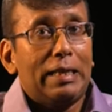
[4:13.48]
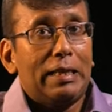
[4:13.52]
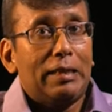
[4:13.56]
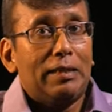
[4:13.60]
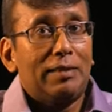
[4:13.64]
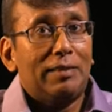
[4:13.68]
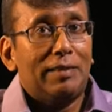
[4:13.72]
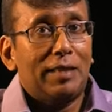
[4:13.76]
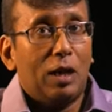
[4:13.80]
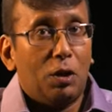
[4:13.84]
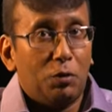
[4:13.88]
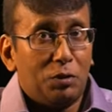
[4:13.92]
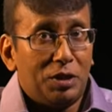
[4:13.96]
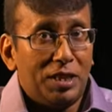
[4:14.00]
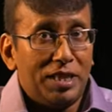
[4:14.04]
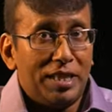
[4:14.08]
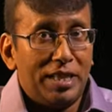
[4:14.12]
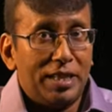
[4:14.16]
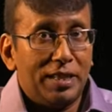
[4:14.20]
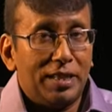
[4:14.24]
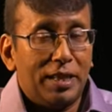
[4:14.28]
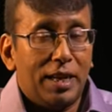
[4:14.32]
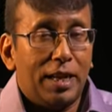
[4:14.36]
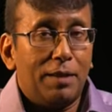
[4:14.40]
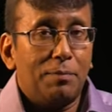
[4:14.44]
South
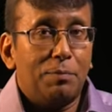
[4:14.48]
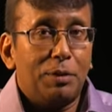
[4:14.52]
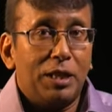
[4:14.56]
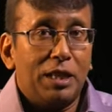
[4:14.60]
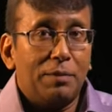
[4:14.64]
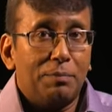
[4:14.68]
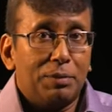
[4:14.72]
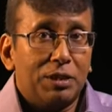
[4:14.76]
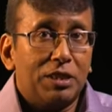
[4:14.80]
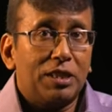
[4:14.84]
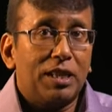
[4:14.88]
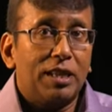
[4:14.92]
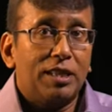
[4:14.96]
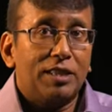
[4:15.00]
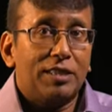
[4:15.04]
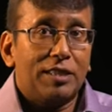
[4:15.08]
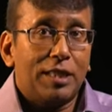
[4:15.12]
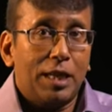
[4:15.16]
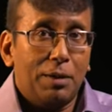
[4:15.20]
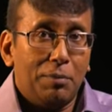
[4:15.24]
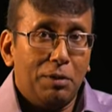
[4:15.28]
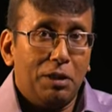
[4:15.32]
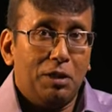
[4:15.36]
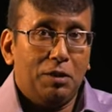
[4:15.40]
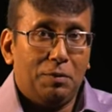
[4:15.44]
Indian, and in particular
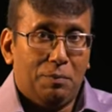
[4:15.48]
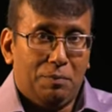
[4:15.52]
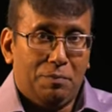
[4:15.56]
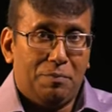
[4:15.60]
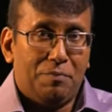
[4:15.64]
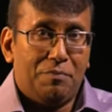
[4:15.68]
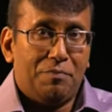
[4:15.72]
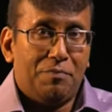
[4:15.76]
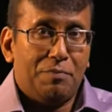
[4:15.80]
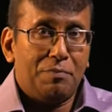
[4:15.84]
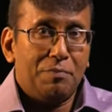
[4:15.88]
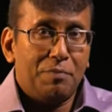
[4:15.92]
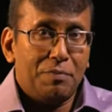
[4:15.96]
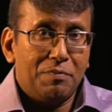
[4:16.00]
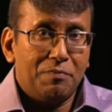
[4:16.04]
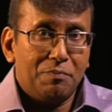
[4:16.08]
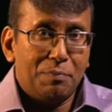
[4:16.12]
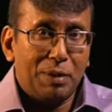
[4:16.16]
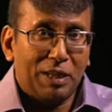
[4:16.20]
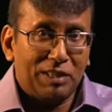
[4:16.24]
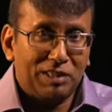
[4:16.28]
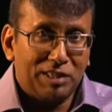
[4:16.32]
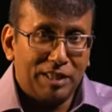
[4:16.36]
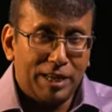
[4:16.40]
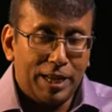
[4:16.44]
Tamil
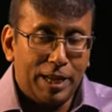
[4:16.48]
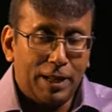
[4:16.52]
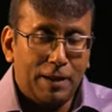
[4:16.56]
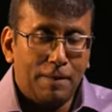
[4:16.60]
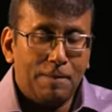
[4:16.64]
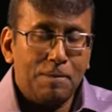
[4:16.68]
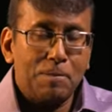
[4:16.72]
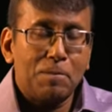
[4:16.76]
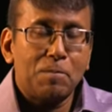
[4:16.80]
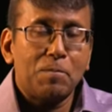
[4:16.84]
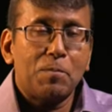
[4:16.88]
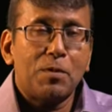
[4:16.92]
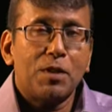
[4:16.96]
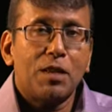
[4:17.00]
personnel,